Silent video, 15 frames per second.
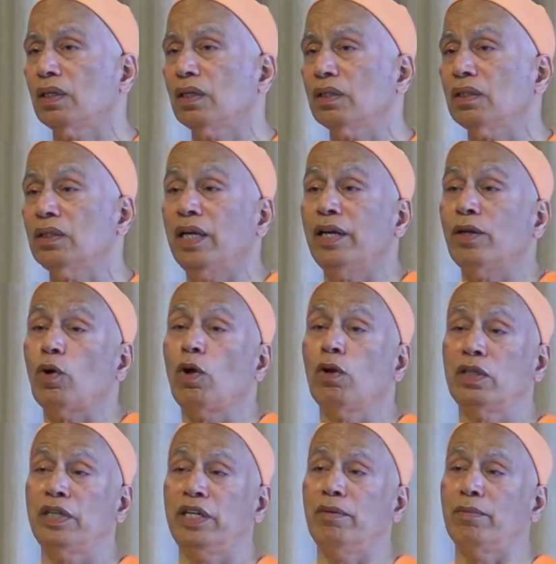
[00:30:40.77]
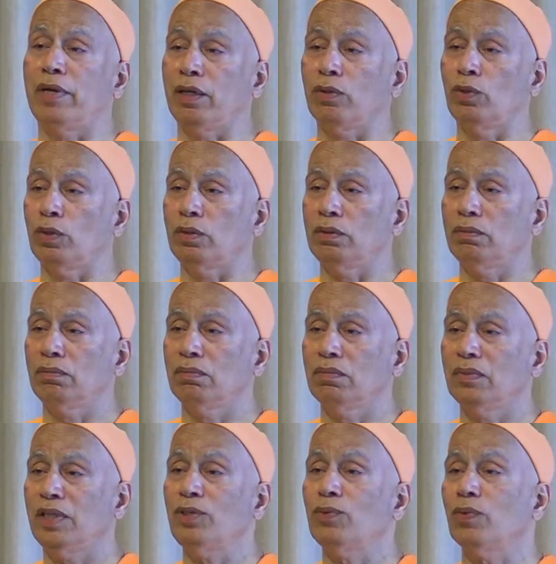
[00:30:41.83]
they are already my own.
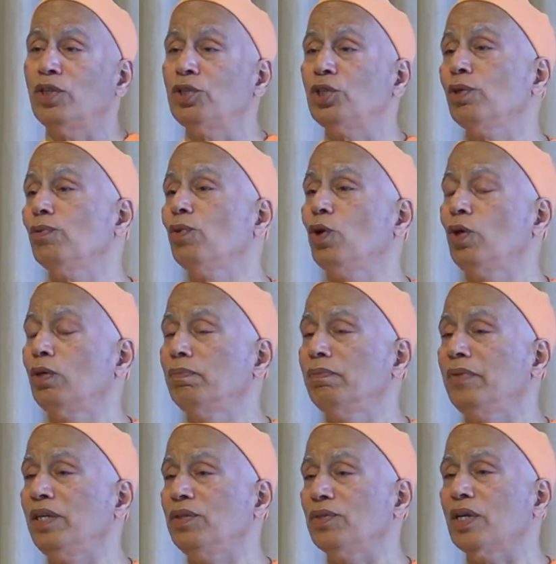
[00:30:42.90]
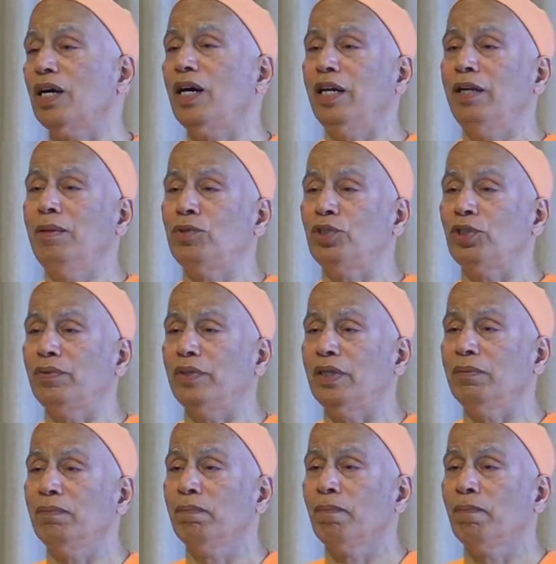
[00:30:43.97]
That's what Shivoham means. I am Shiva.